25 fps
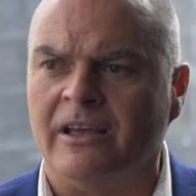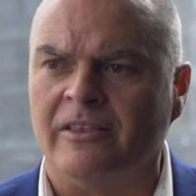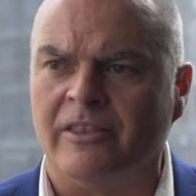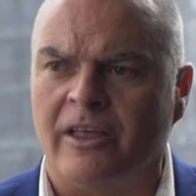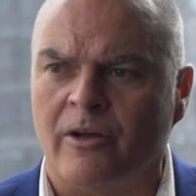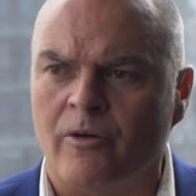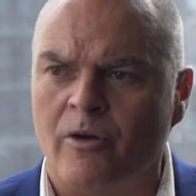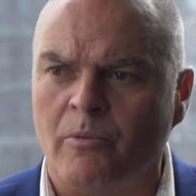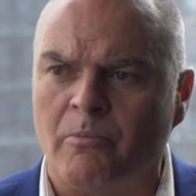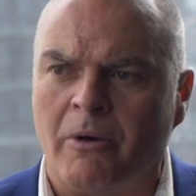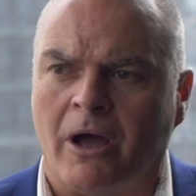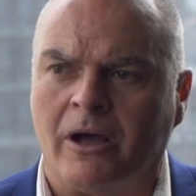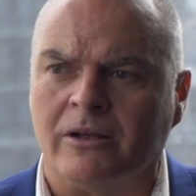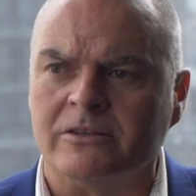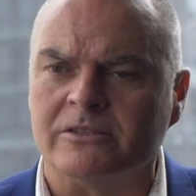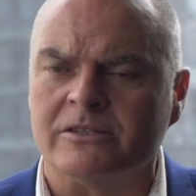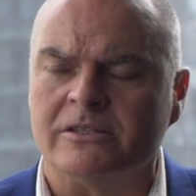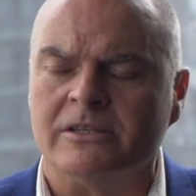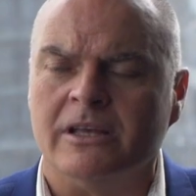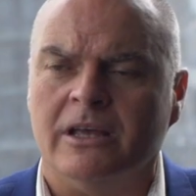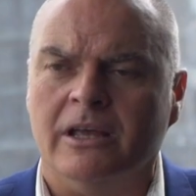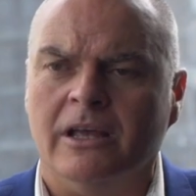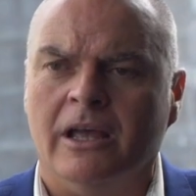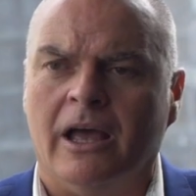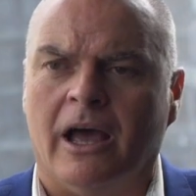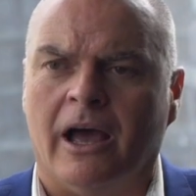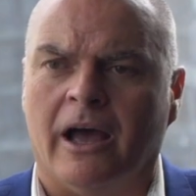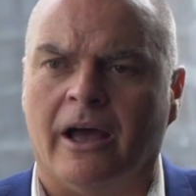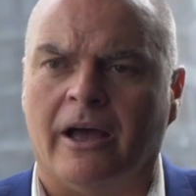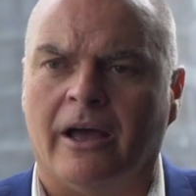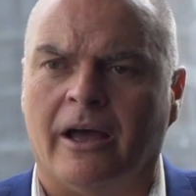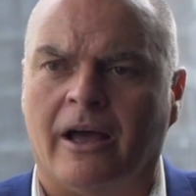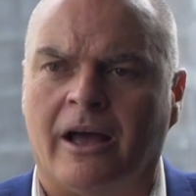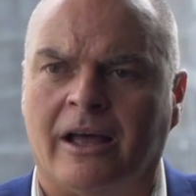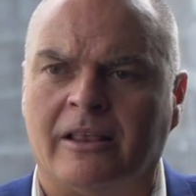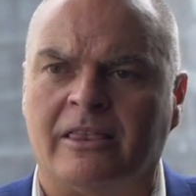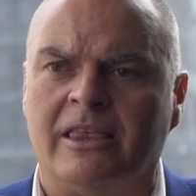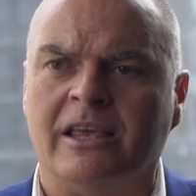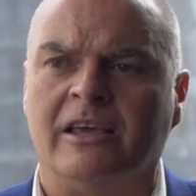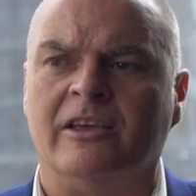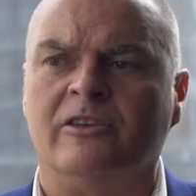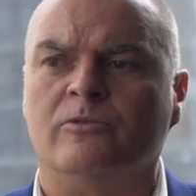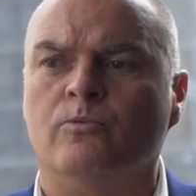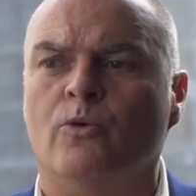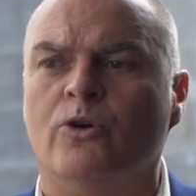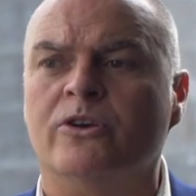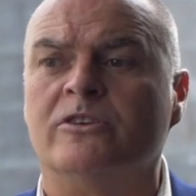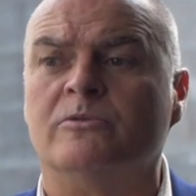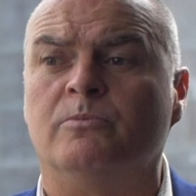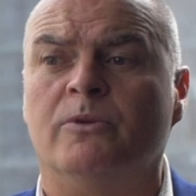and thereabouts. I think he's
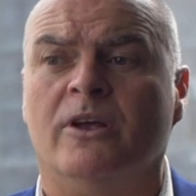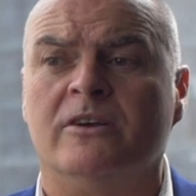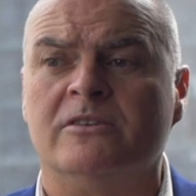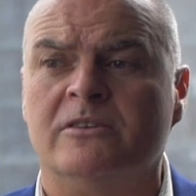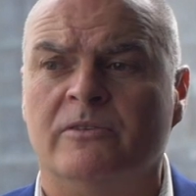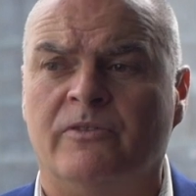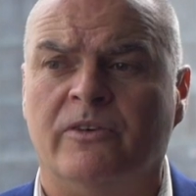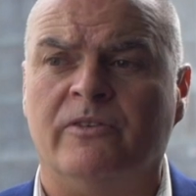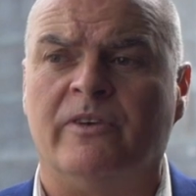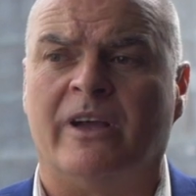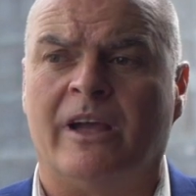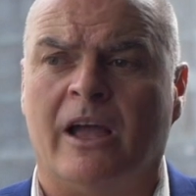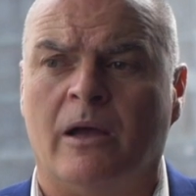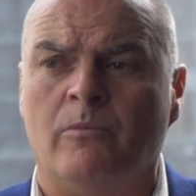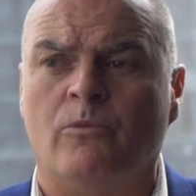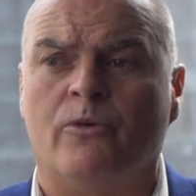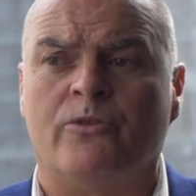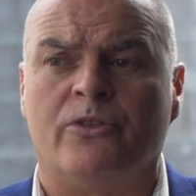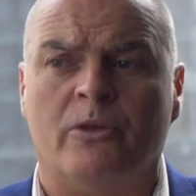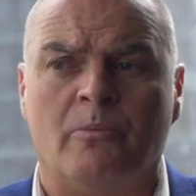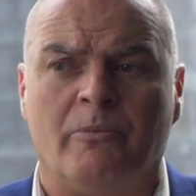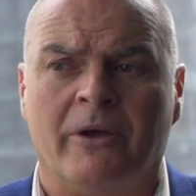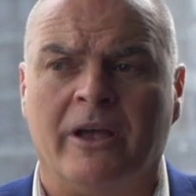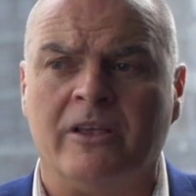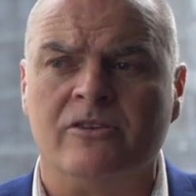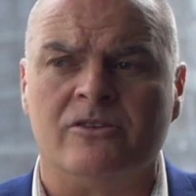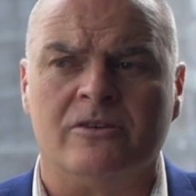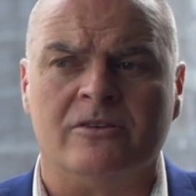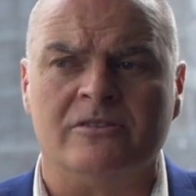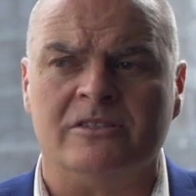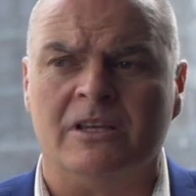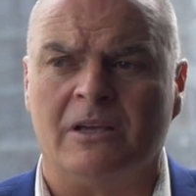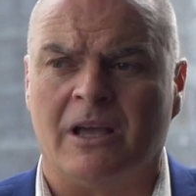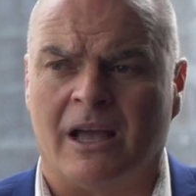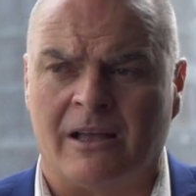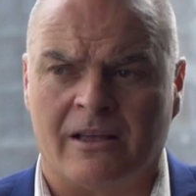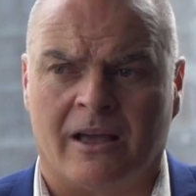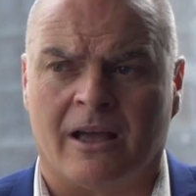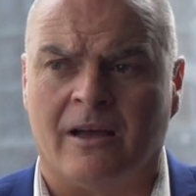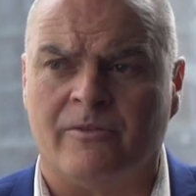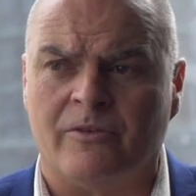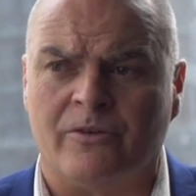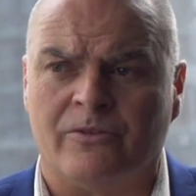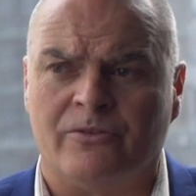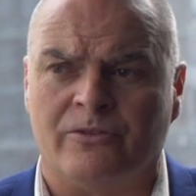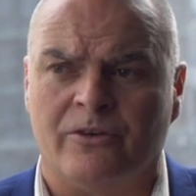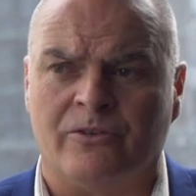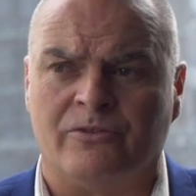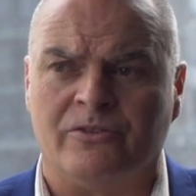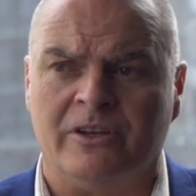more explosive if he came off the bench because he can cover
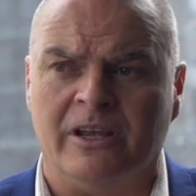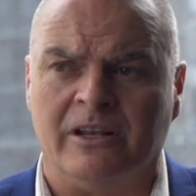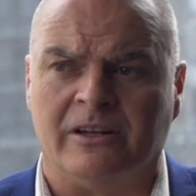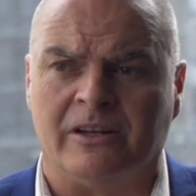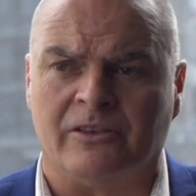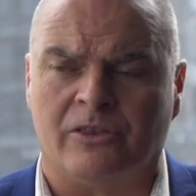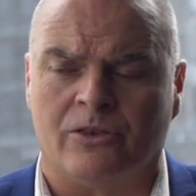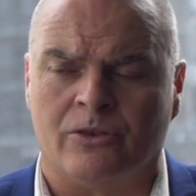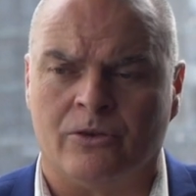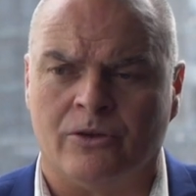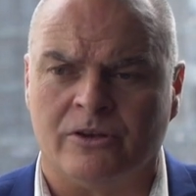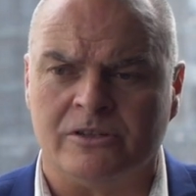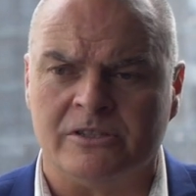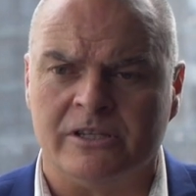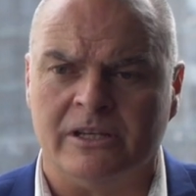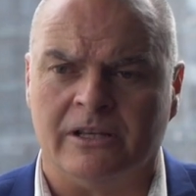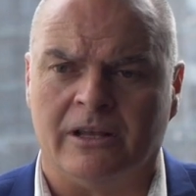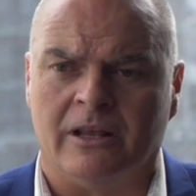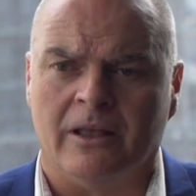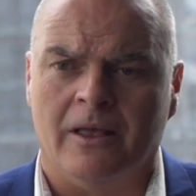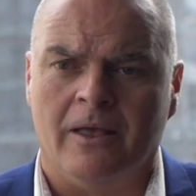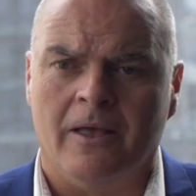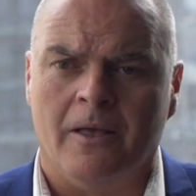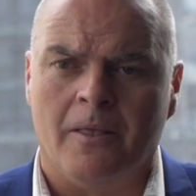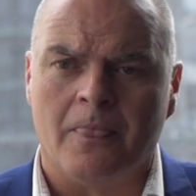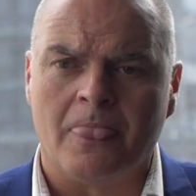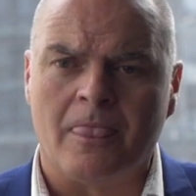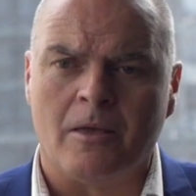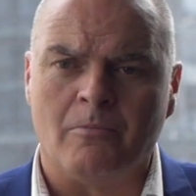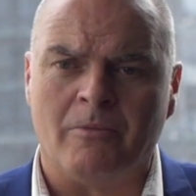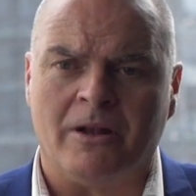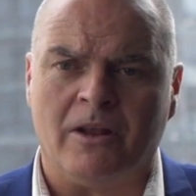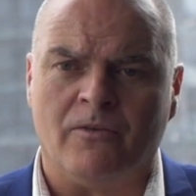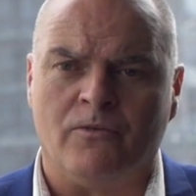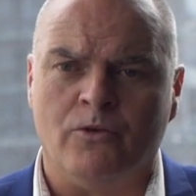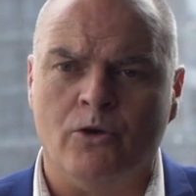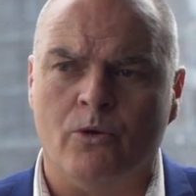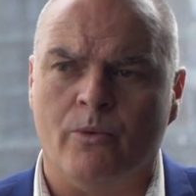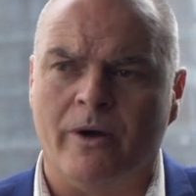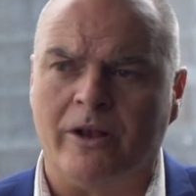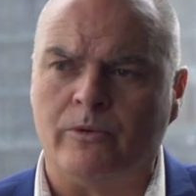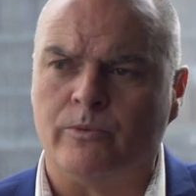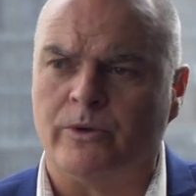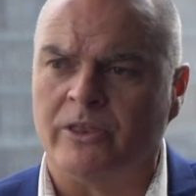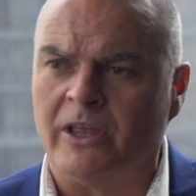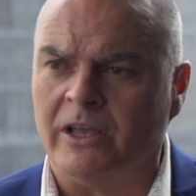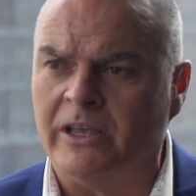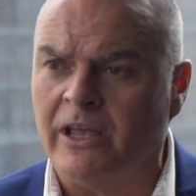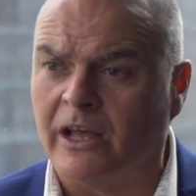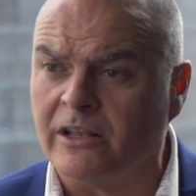15 and 13. But if you went
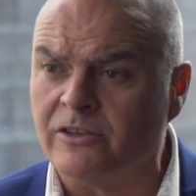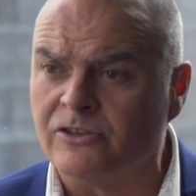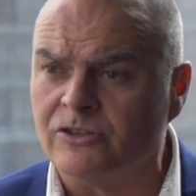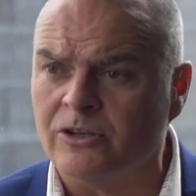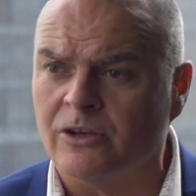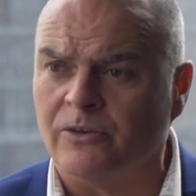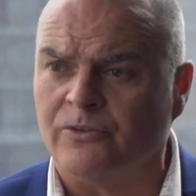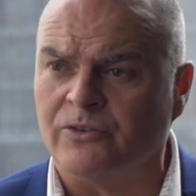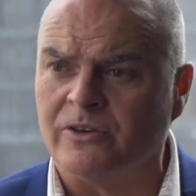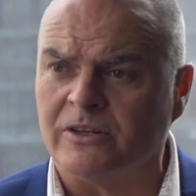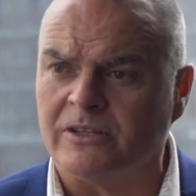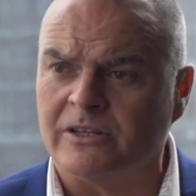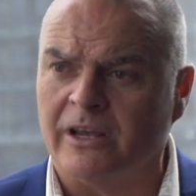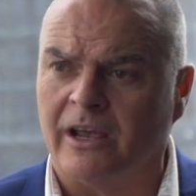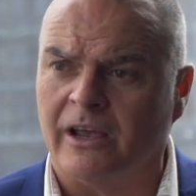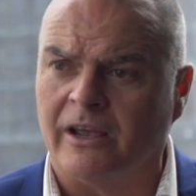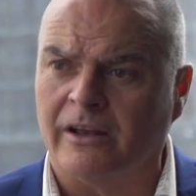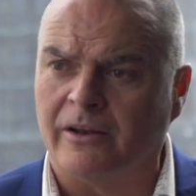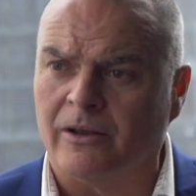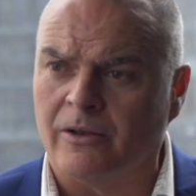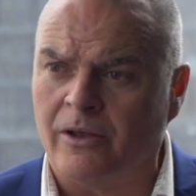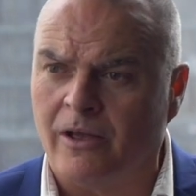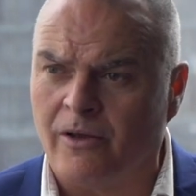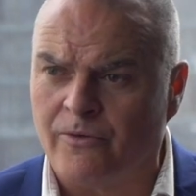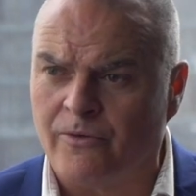with a Jan Serfontein,